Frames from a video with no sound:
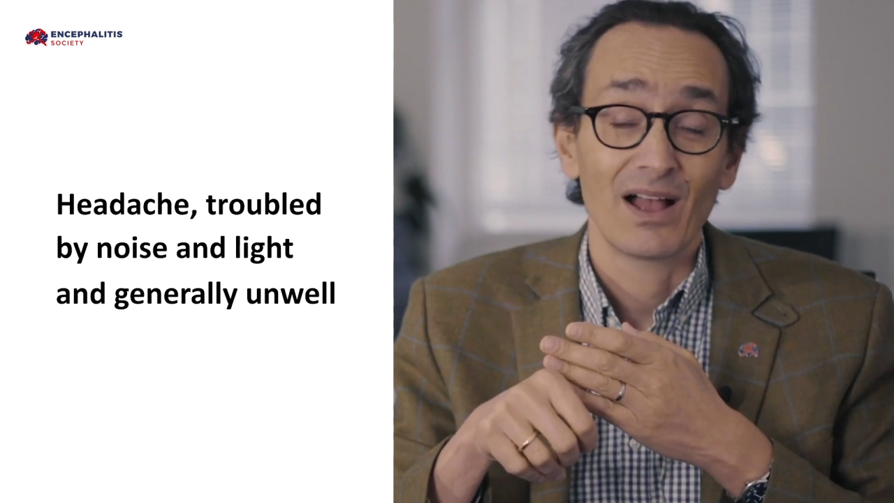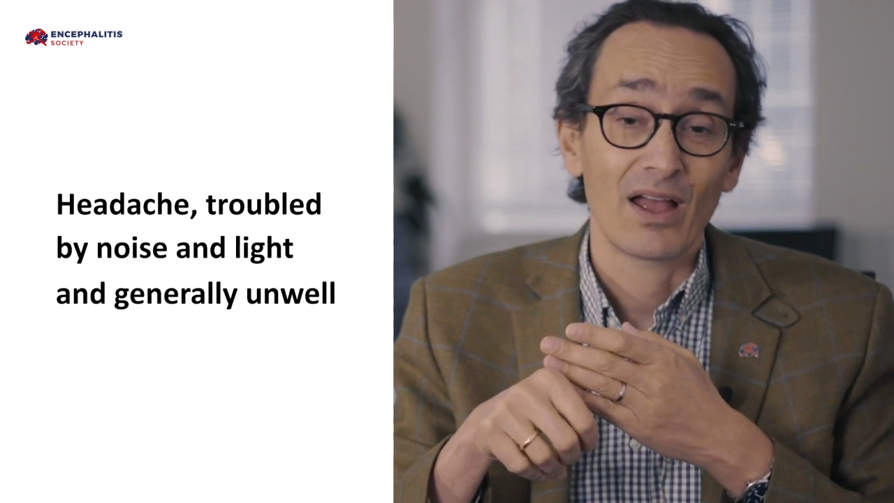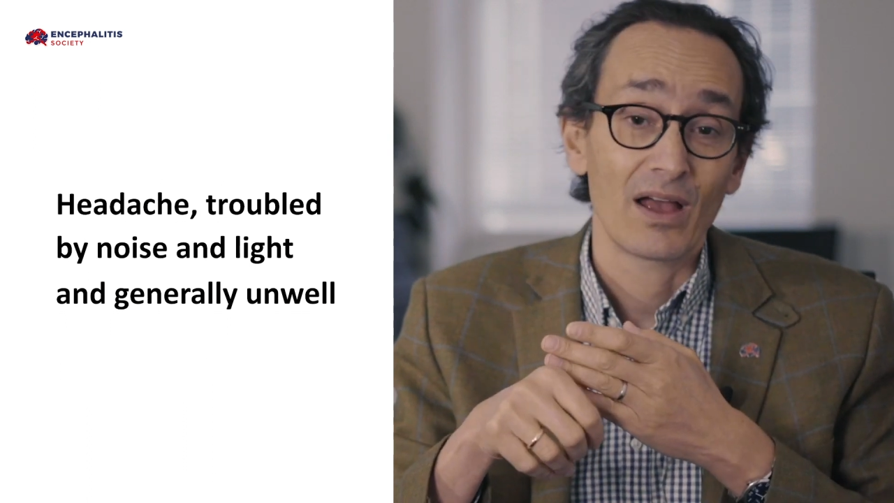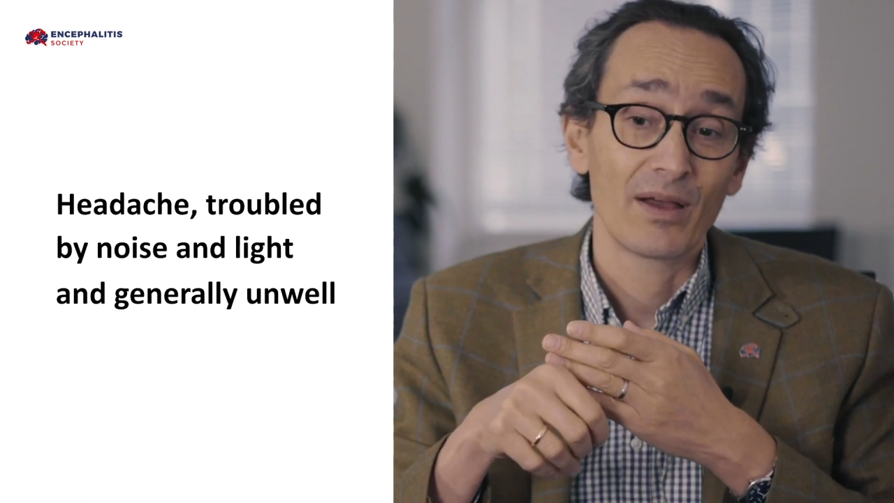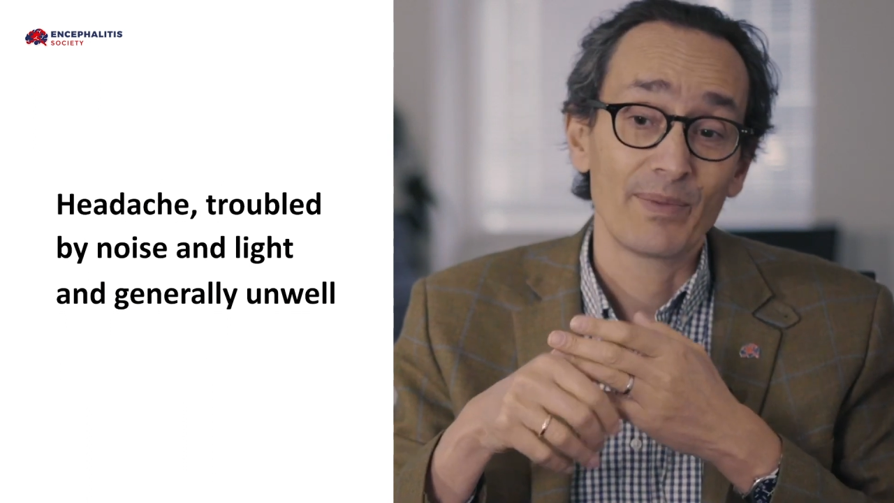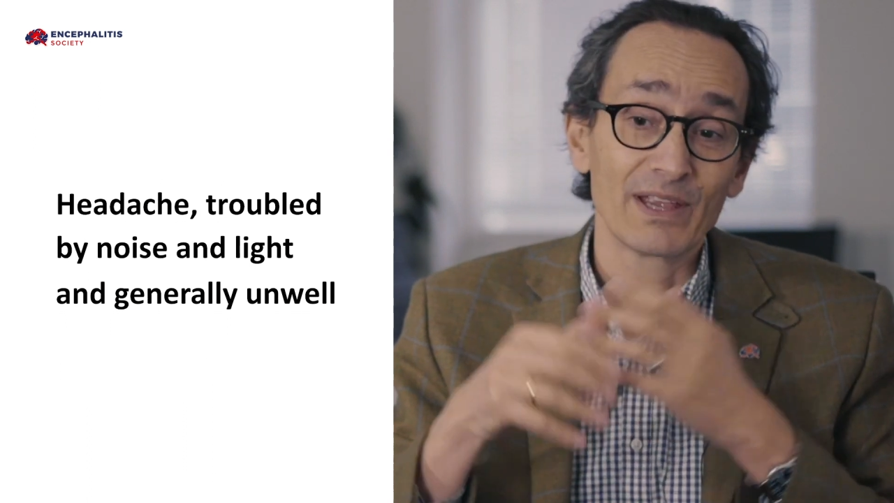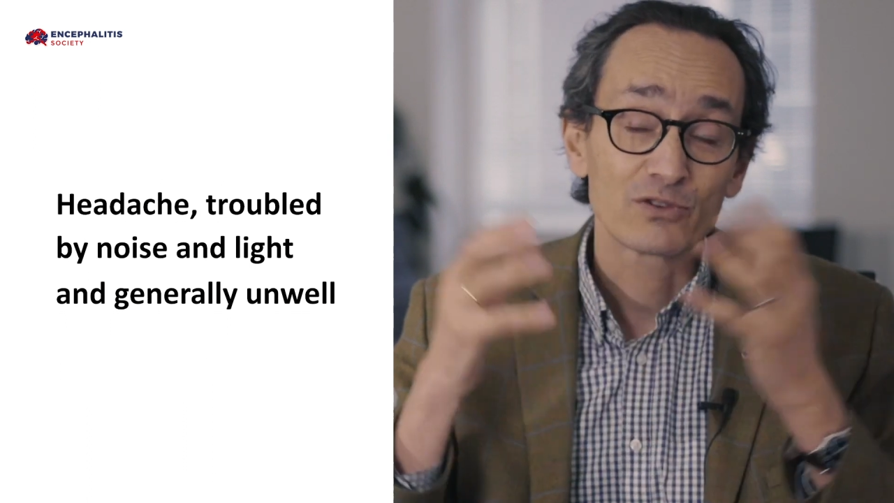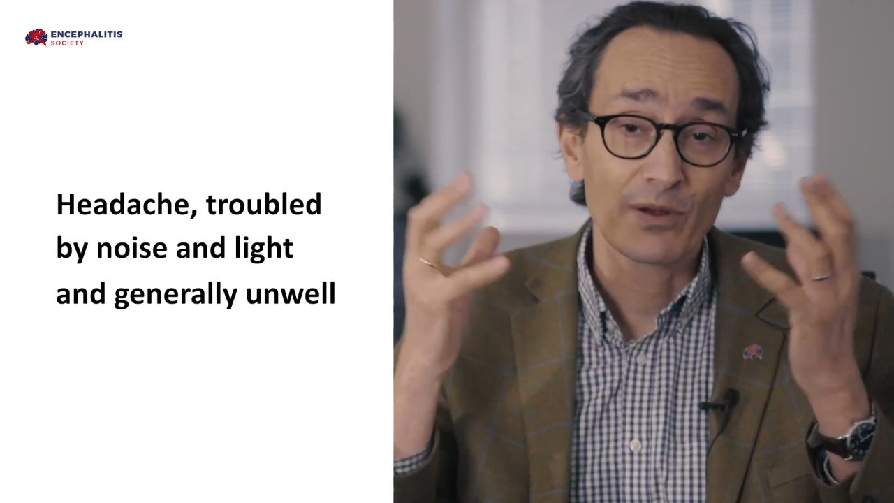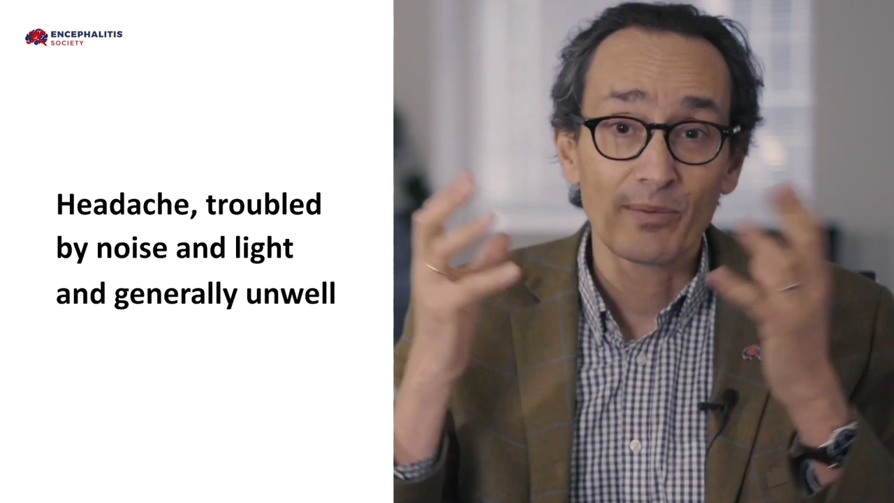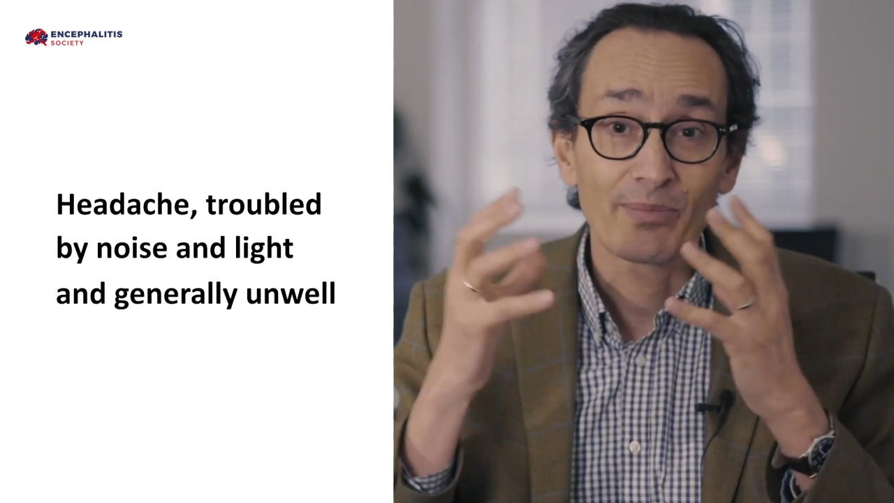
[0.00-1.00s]
uh, being
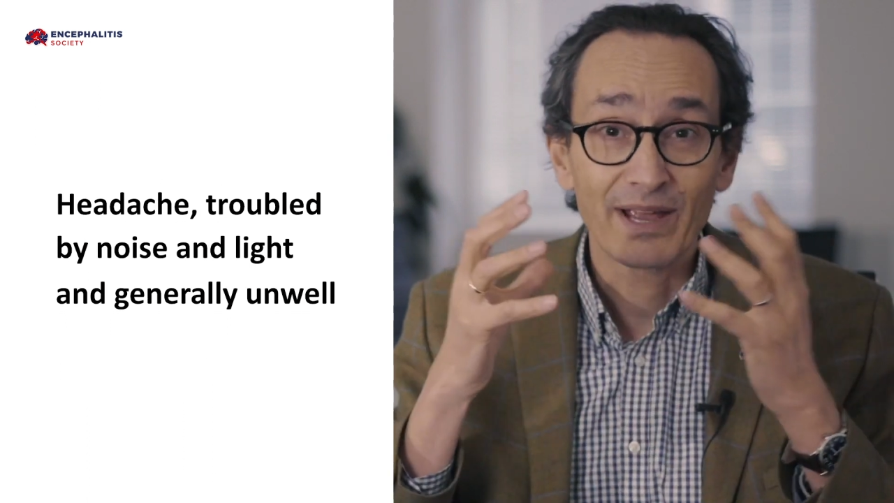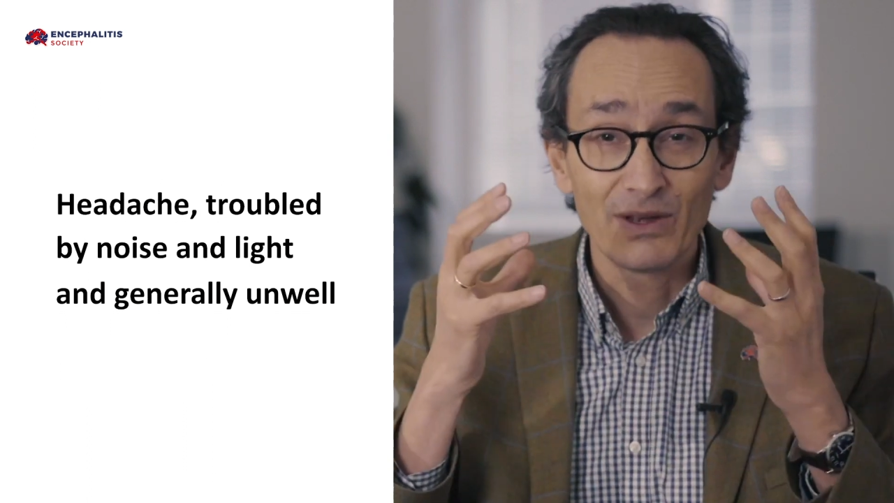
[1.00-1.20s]
troubled by